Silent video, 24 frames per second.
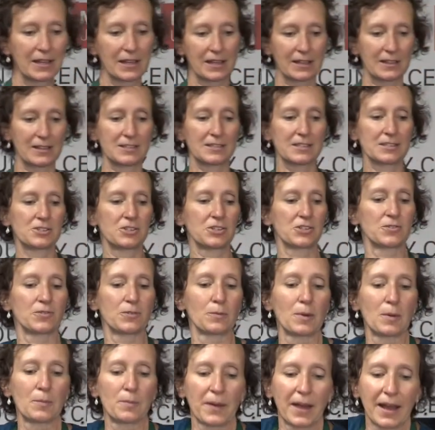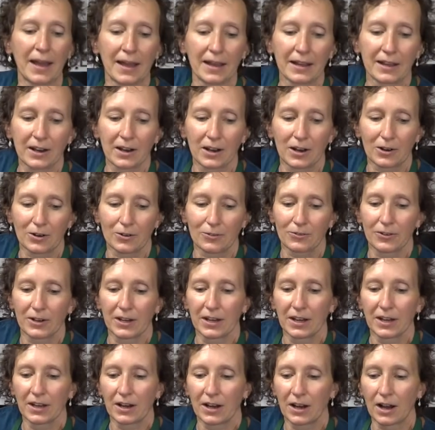and this is just from a bag of
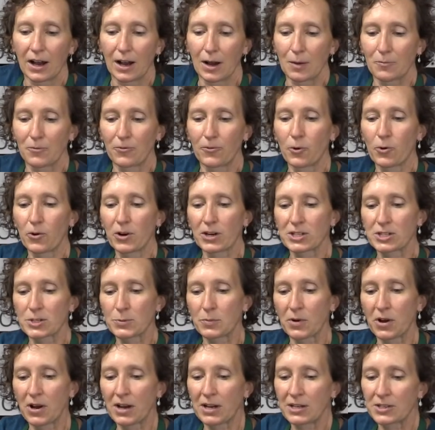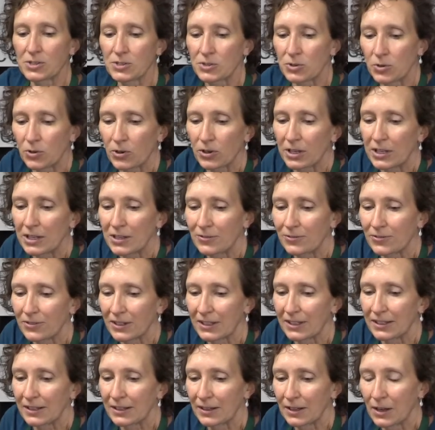forest moss, or
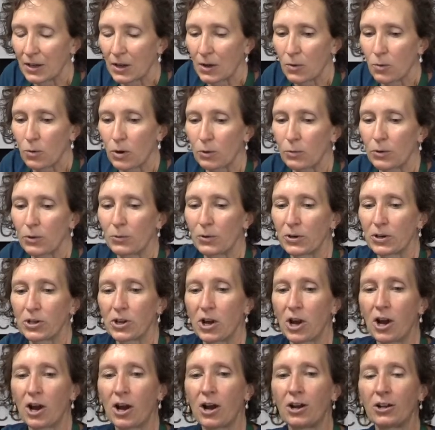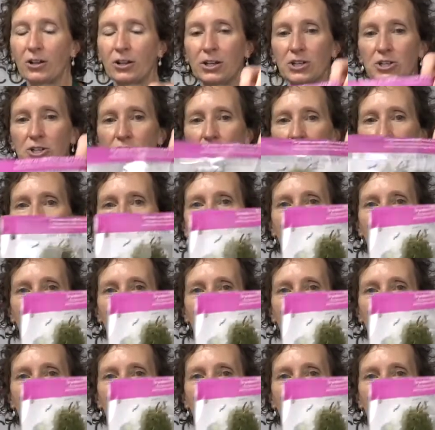even what we would call sheet